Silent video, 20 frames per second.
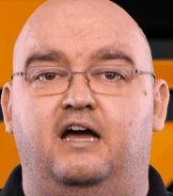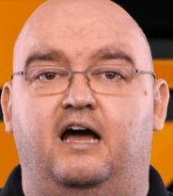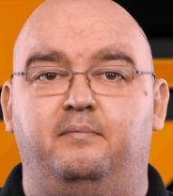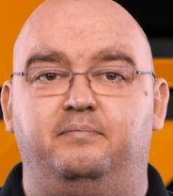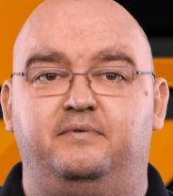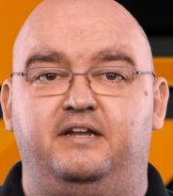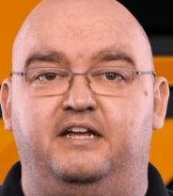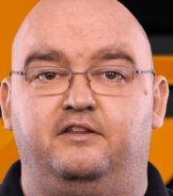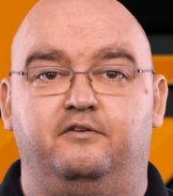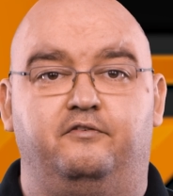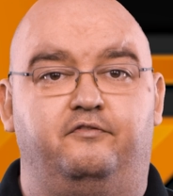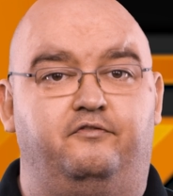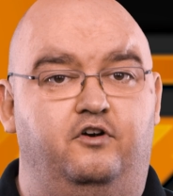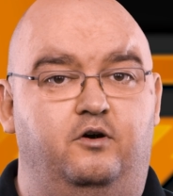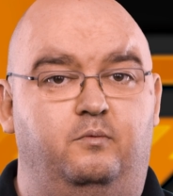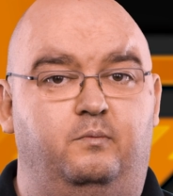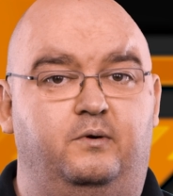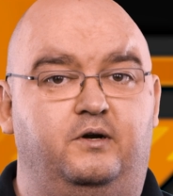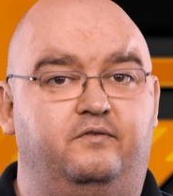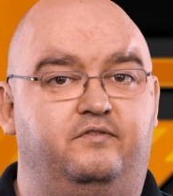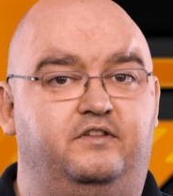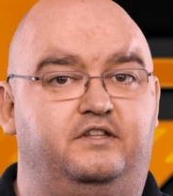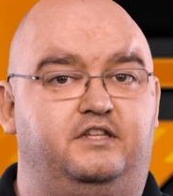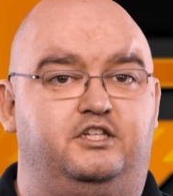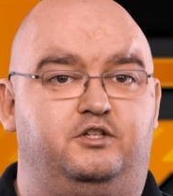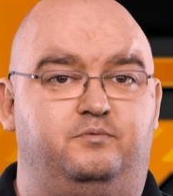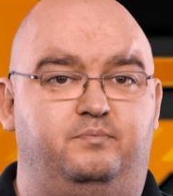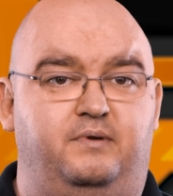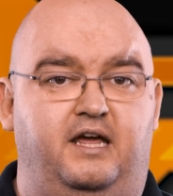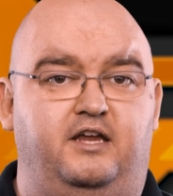to update the firmware of the
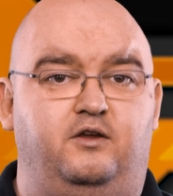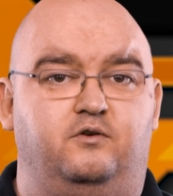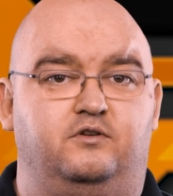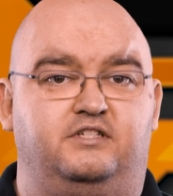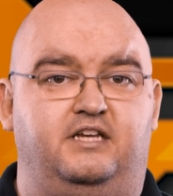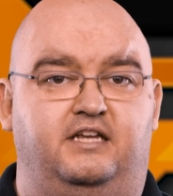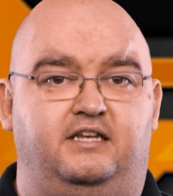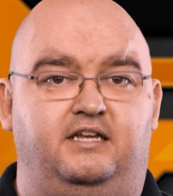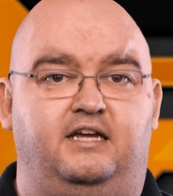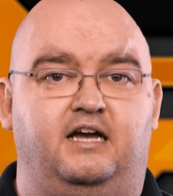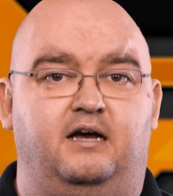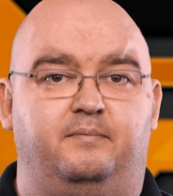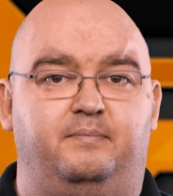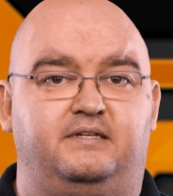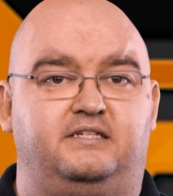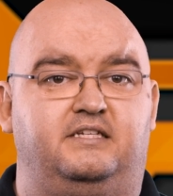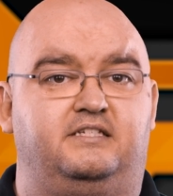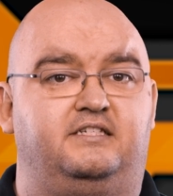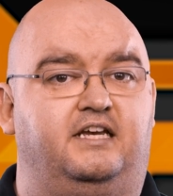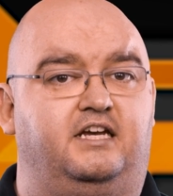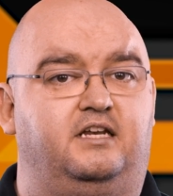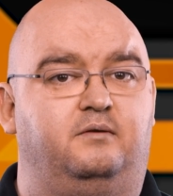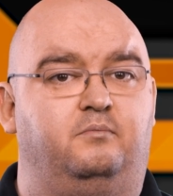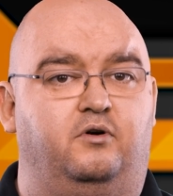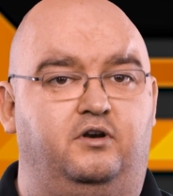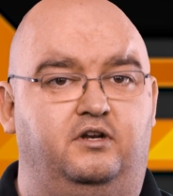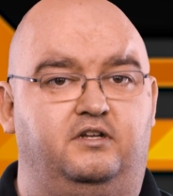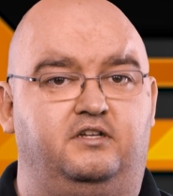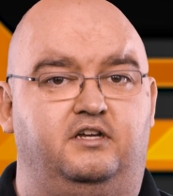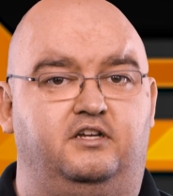display you're setting up as a second
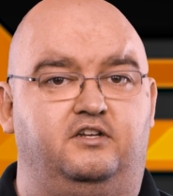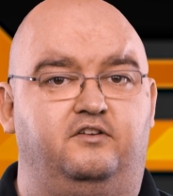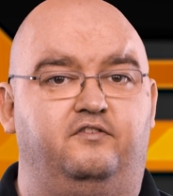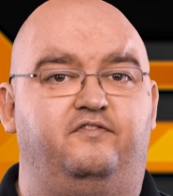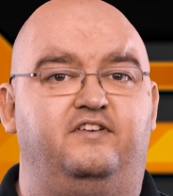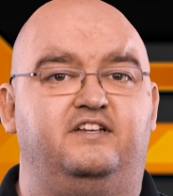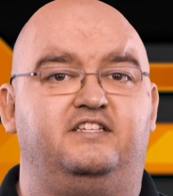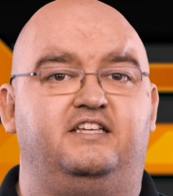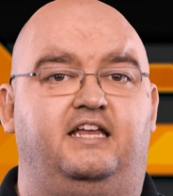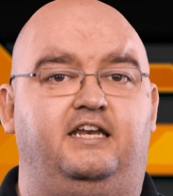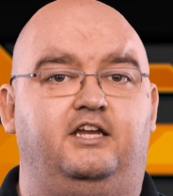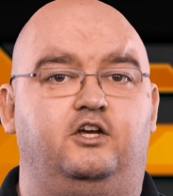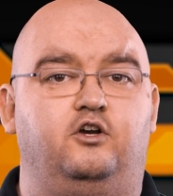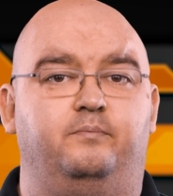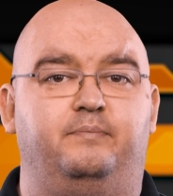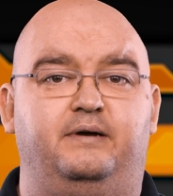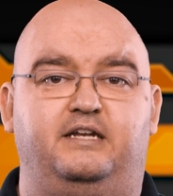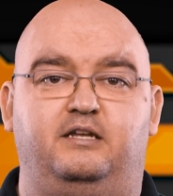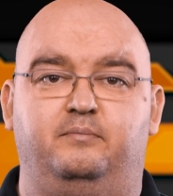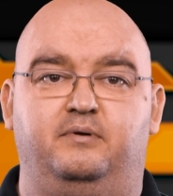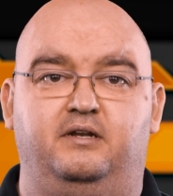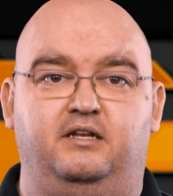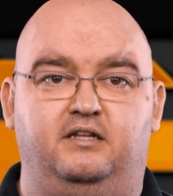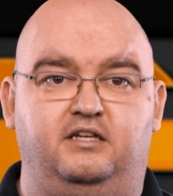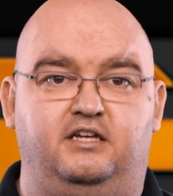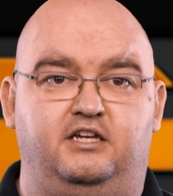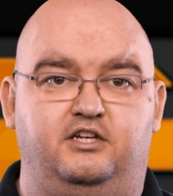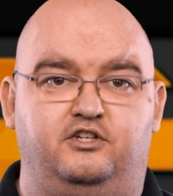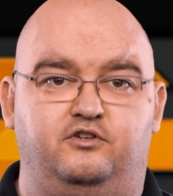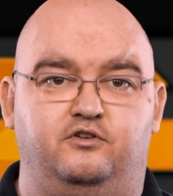monitor to fix any
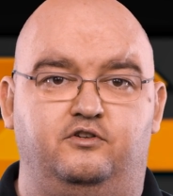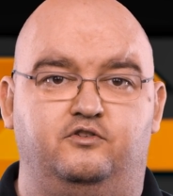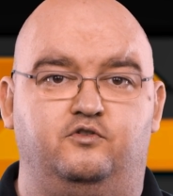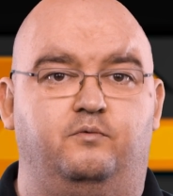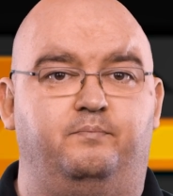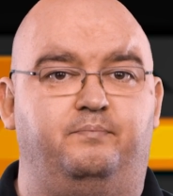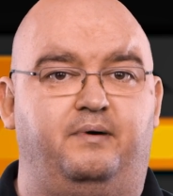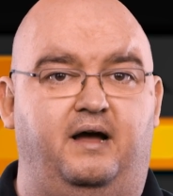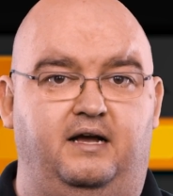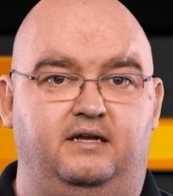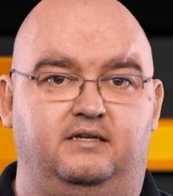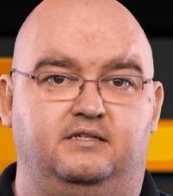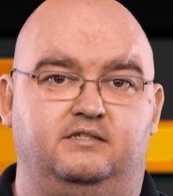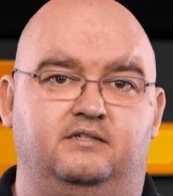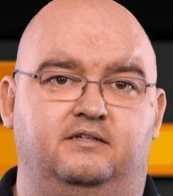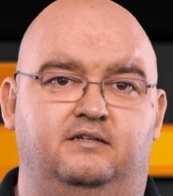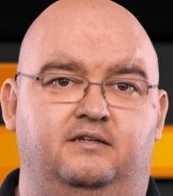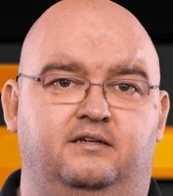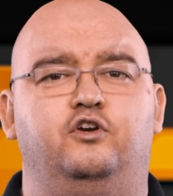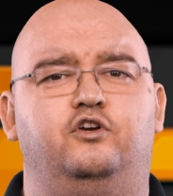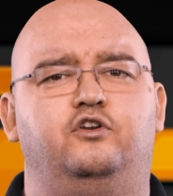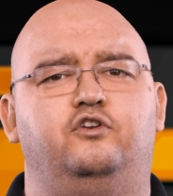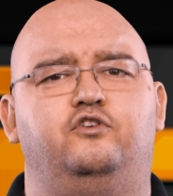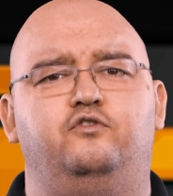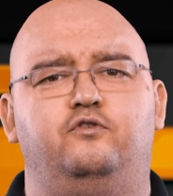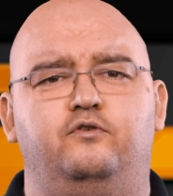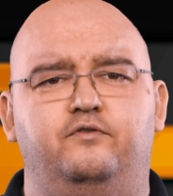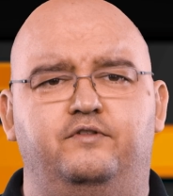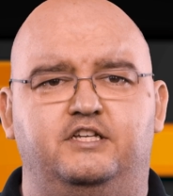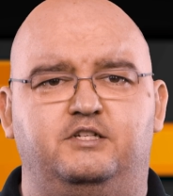compatibility issues or bugs. You can
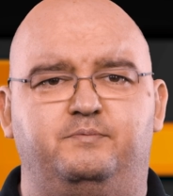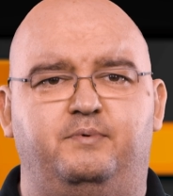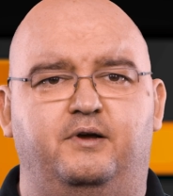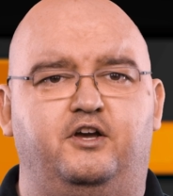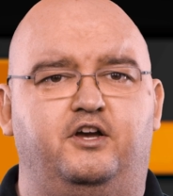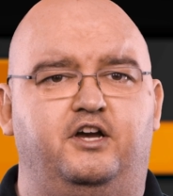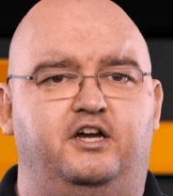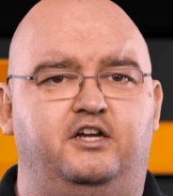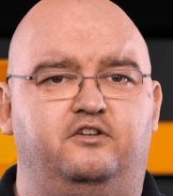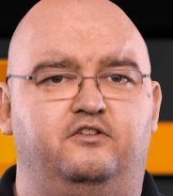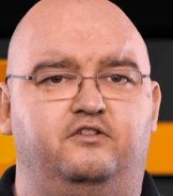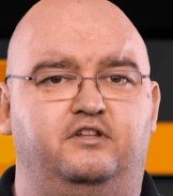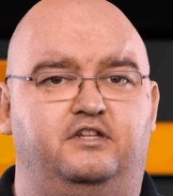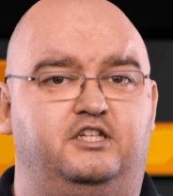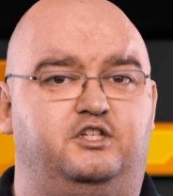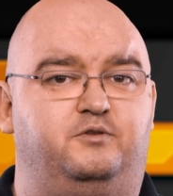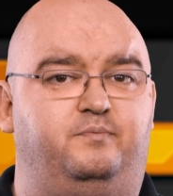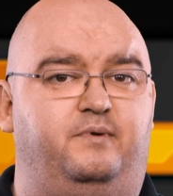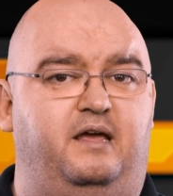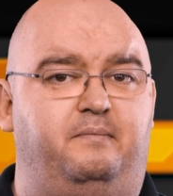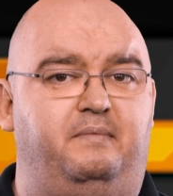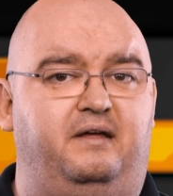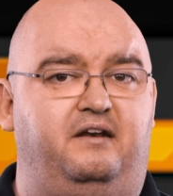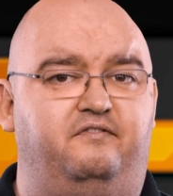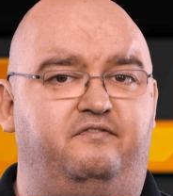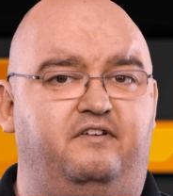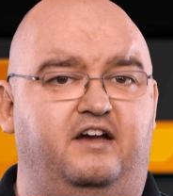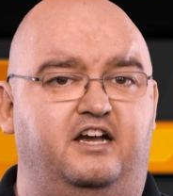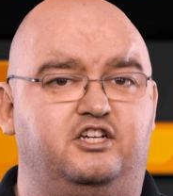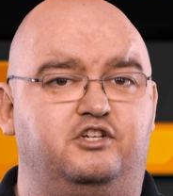do this by going to the display
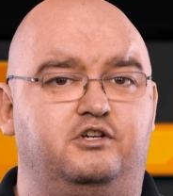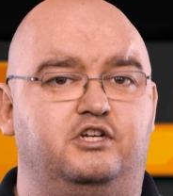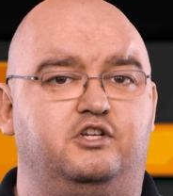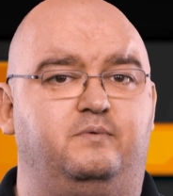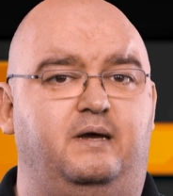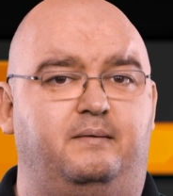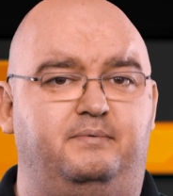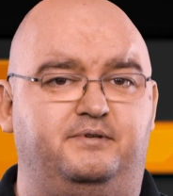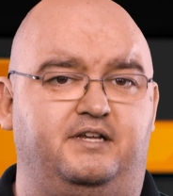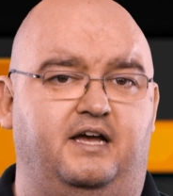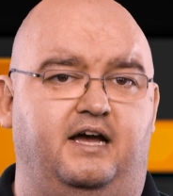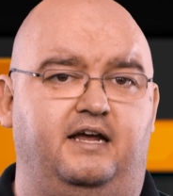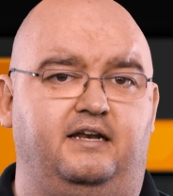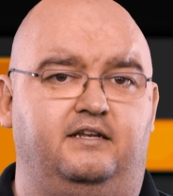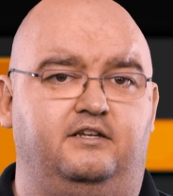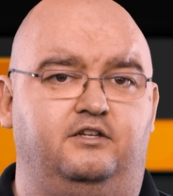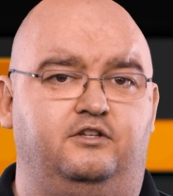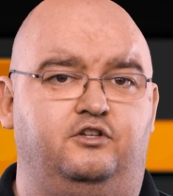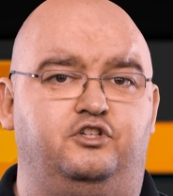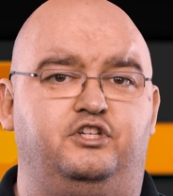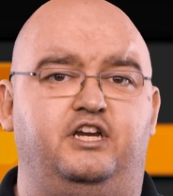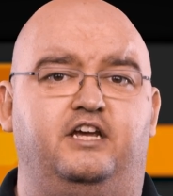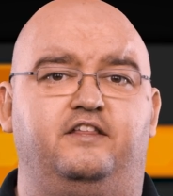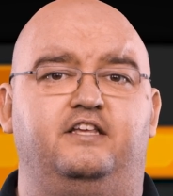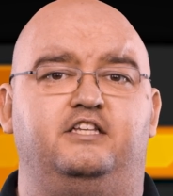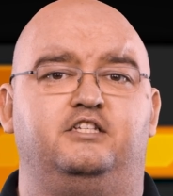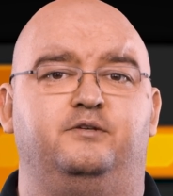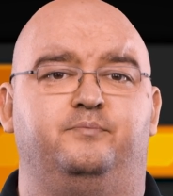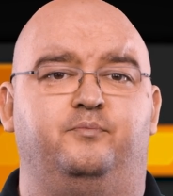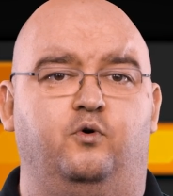manufacturer's website to check
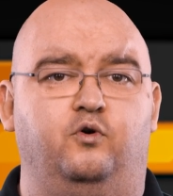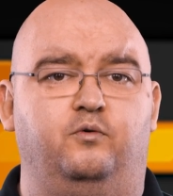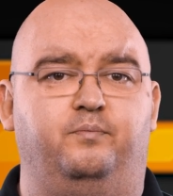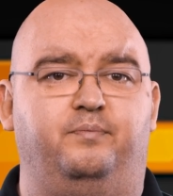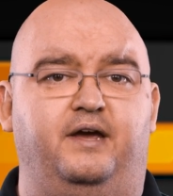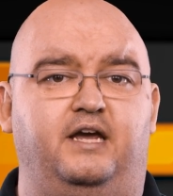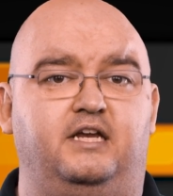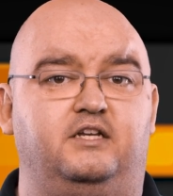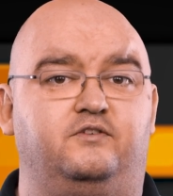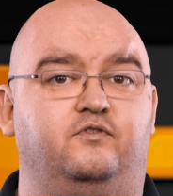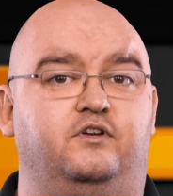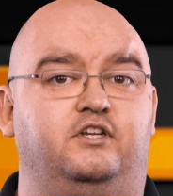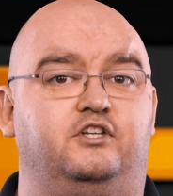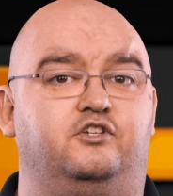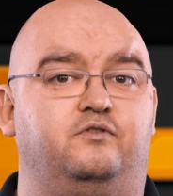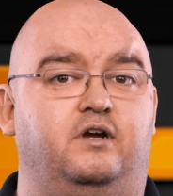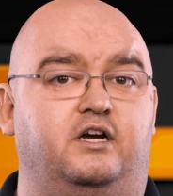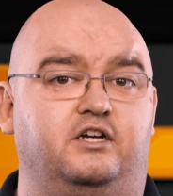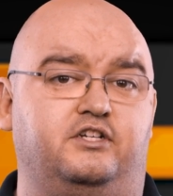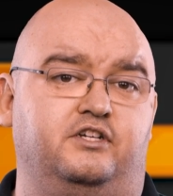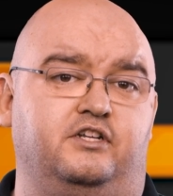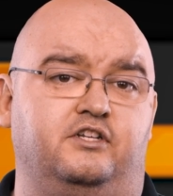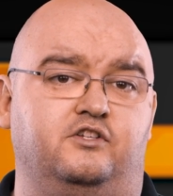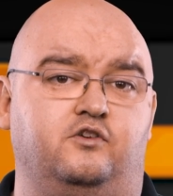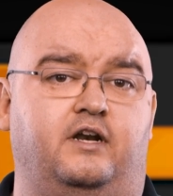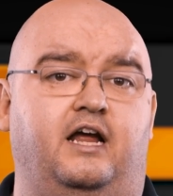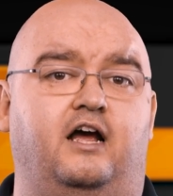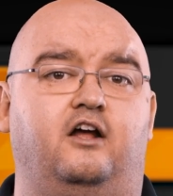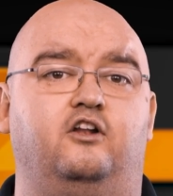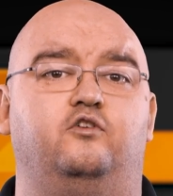their support page for instructions
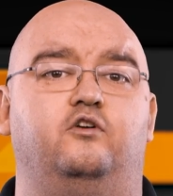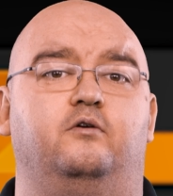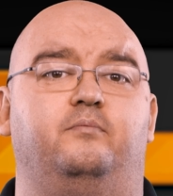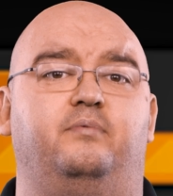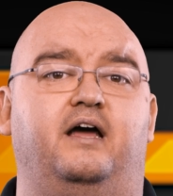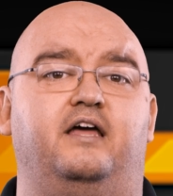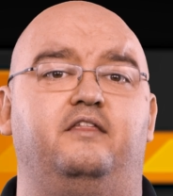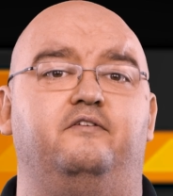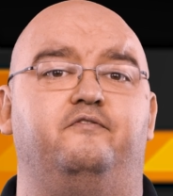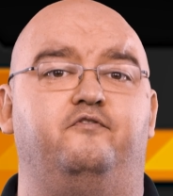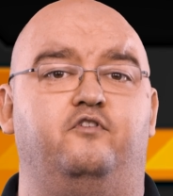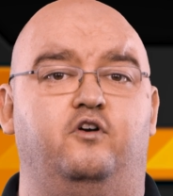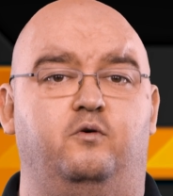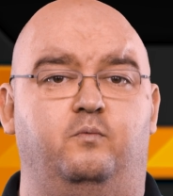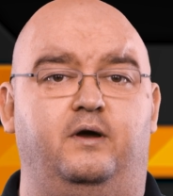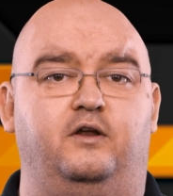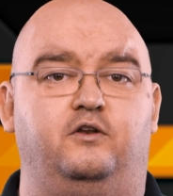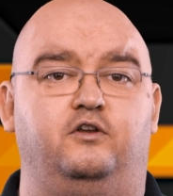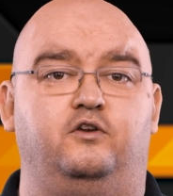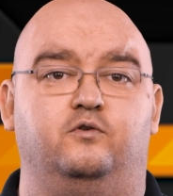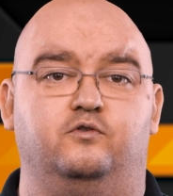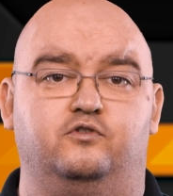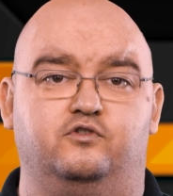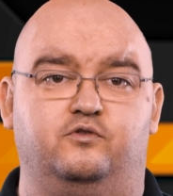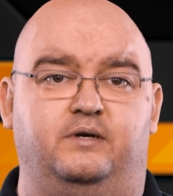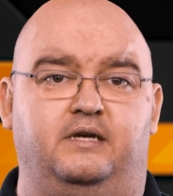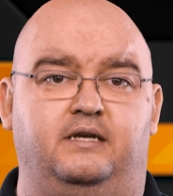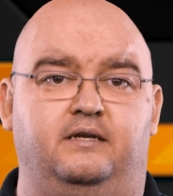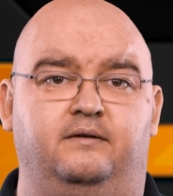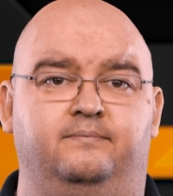on how to apply the firmware to your
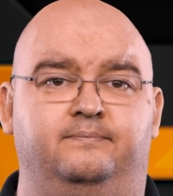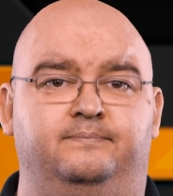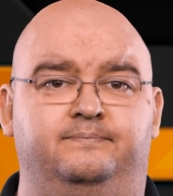screen.